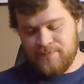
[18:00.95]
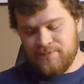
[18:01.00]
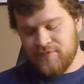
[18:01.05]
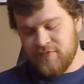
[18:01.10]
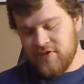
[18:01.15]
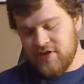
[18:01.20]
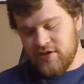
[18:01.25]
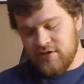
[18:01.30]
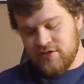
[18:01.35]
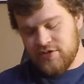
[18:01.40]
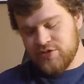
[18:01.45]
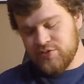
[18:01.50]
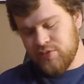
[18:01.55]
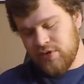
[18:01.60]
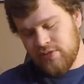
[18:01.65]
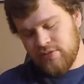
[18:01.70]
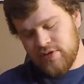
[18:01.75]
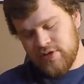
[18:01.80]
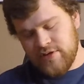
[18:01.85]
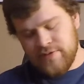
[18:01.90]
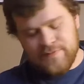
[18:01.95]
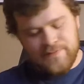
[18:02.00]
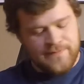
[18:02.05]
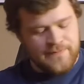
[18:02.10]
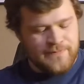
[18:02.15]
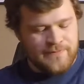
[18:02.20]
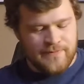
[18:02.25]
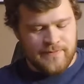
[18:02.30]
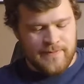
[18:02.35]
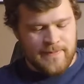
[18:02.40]
4 years probably.
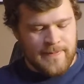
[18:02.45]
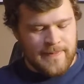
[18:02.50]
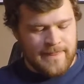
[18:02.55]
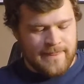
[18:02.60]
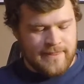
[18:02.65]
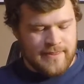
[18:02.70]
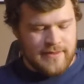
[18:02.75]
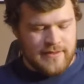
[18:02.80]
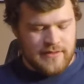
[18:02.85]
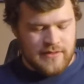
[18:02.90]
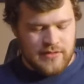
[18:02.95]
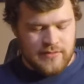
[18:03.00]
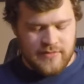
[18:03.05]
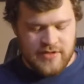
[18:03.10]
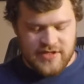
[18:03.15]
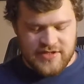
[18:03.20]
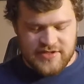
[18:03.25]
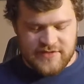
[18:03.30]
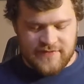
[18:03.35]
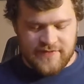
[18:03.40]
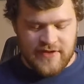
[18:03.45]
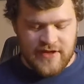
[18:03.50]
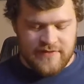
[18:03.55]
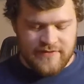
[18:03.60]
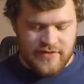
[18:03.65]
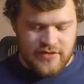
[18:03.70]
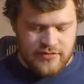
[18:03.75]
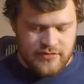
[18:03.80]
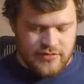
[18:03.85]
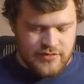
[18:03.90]
I mean, it's a
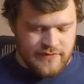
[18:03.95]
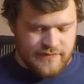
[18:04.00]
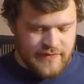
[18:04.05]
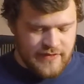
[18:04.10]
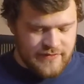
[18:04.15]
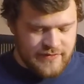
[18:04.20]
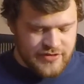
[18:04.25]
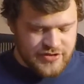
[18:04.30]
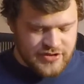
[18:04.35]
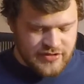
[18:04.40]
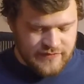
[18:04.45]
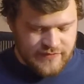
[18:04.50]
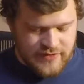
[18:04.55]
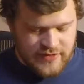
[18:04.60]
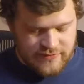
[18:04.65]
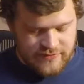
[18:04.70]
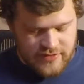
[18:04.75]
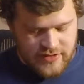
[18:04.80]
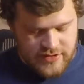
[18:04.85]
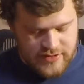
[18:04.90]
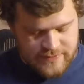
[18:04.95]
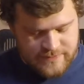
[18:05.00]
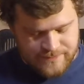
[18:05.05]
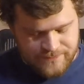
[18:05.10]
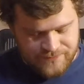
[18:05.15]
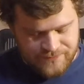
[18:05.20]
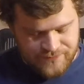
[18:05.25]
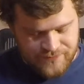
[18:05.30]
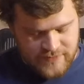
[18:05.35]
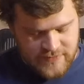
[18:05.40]
5-year shelf life, right?
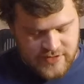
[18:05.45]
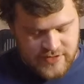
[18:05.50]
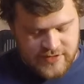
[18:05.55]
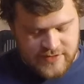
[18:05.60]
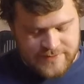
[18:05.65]
Yeah.